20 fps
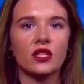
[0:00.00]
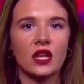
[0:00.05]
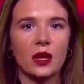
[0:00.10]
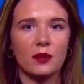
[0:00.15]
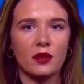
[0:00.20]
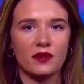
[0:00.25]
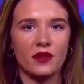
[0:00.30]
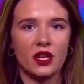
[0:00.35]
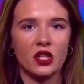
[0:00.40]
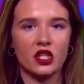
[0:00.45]

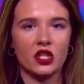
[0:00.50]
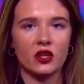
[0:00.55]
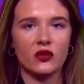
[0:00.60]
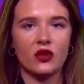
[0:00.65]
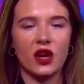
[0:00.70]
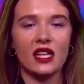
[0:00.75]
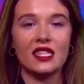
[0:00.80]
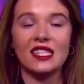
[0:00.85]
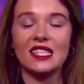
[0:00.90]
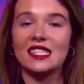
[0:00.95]
deprivation of
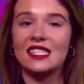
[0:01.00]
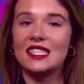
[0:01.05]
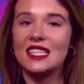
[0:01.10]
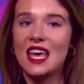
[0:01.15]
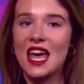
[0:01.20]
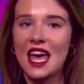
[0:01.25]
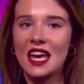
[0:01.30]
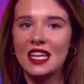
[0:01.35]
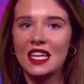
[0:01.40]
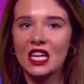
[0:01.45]
rights is
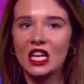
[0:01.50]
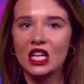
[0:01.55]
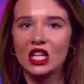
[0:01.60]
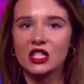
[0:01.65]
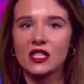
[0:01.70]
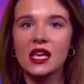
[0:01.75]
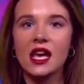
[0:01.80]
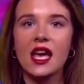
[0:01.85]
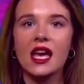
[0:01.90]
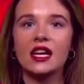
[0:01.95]
10 years
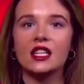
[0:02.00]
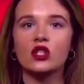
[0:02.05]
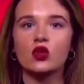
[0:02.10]
and